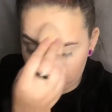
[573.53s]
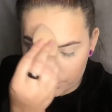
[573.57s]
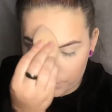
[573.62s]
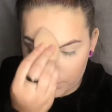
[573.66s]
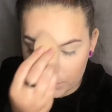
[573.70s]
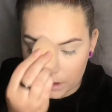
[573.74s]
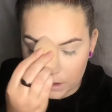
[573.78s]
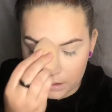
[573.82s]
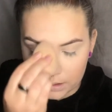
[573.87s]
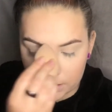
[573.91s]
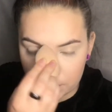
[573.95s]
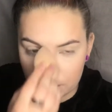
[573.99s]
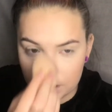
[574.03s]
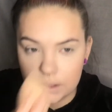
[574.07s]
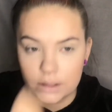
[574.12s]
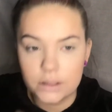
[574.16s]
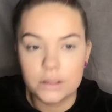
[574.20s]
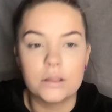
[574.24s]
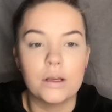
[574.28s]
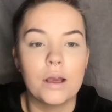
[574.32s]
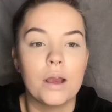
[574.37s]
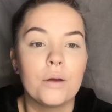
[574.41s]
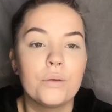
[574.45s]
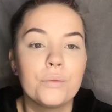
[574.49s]
Like so.
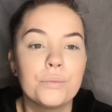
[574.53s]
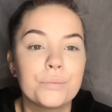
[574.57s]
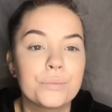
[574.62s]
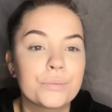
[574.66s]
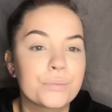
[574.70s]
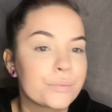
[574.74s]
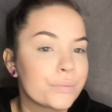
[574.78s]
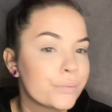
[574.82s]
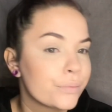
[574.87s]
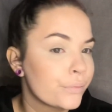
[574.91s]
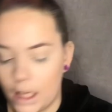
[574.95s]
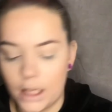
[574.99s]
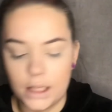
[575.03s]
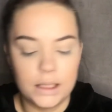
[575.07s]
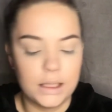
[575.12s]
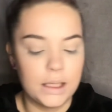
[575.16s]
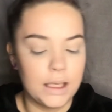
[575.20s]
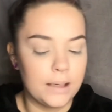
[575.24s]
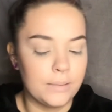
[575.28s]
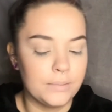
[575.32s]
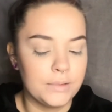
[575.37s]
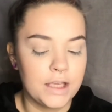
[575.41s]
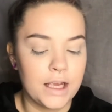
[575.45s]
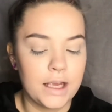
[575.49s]
And then I'm
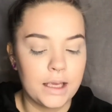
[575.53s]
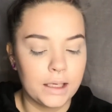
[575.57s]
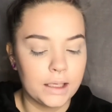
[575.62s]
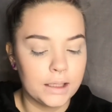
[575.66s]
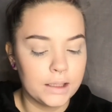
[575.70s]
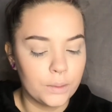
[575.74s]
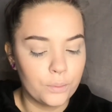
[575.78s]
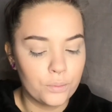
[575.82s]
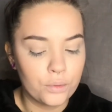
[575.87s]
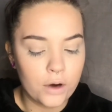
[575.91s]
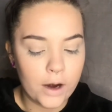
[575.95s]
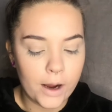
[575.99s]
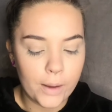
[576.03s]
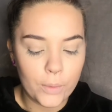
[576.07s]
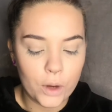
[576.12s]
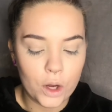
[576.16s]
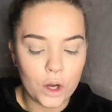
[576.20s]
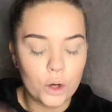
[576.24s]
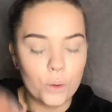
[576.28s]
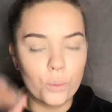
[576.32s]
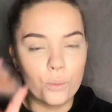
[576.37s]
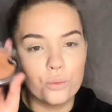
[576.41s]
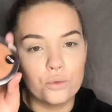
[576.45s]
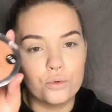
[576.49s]
taking the Primark
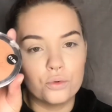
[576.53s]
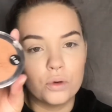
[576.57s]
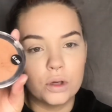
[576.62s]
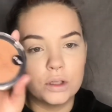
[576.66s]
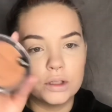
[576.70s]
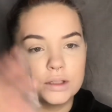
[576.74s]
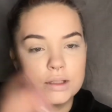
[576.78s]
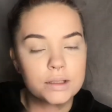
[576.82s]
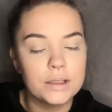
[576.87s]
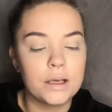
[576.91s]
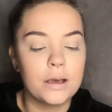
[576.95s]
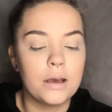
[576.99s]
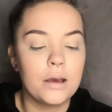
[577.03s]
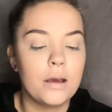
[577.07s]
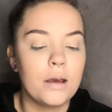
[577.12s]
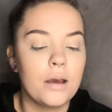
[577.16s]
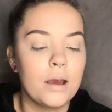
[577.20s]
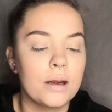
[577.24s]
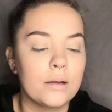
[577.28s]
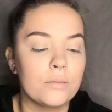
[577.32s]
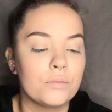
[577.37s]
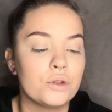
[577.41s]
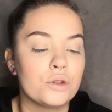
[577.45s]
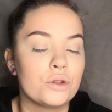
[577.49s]
bronzer and I'm
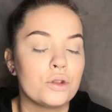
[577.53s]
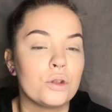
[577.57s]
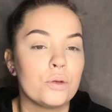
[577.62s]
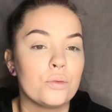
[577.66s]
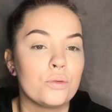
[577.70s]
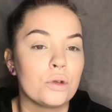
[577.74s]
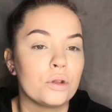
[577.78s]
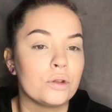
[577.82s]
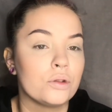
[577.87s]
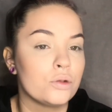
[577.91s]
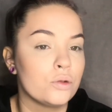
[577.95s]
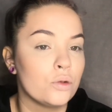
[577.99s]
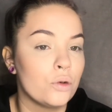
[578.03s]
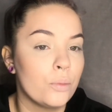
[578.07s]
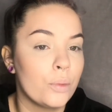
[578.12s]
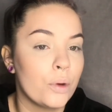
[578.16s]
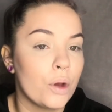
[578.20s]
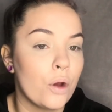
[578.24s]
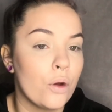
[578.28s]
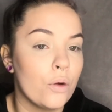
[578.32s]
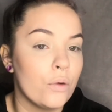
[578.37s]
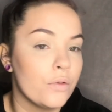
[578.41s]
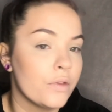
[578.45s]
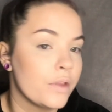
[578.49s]
just going to bronze up
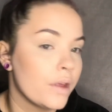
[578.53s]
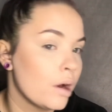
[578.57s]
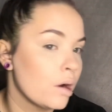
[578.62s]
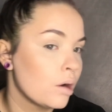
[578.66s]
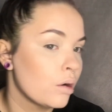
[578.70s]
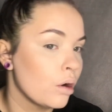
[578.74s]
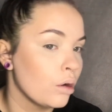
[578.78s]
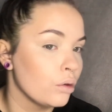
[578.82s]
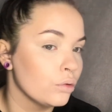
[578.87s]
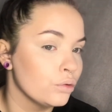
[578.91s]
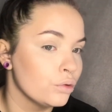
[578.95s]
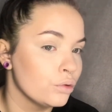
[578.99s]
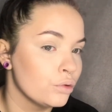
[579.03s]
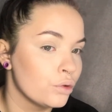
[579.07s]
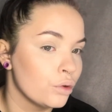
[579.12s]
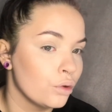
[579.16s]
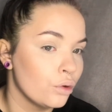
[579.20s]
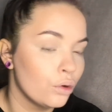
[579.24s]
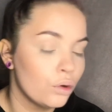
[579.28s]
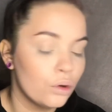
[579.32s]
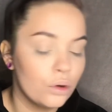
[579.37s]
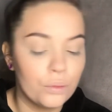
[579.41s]
over that contour.